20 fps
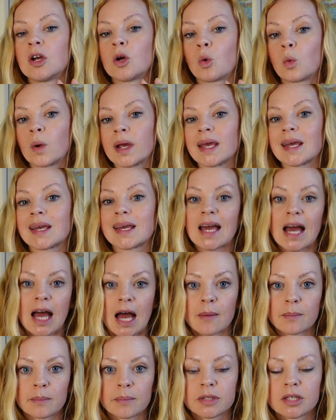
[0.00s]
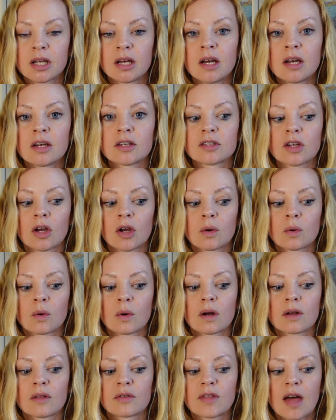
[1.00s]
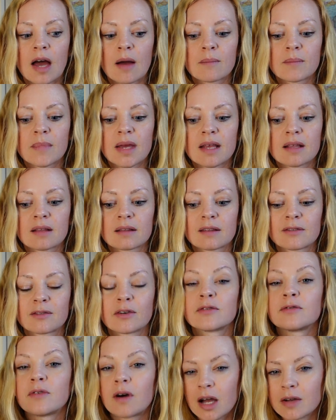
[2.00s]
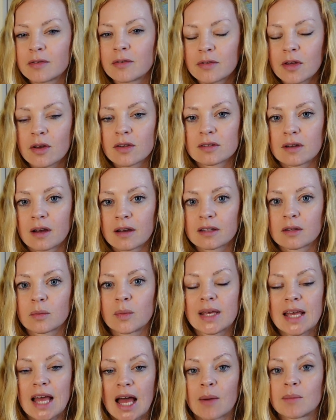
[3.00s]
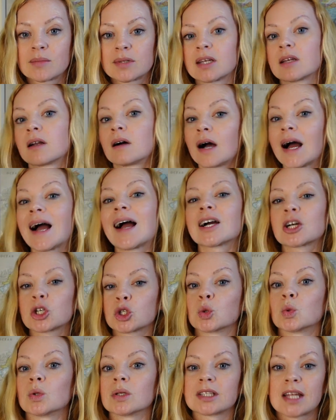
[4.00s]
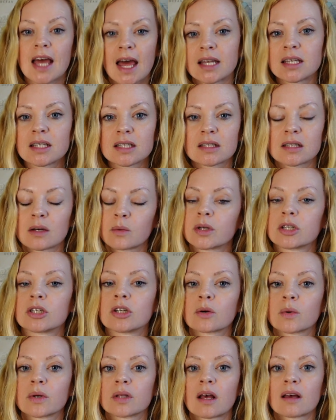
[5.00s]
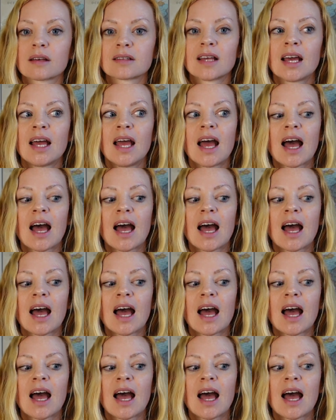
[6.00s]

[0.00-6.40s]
we camped. So that means for 5 of those nights, we camped in our actual tent that we took with us.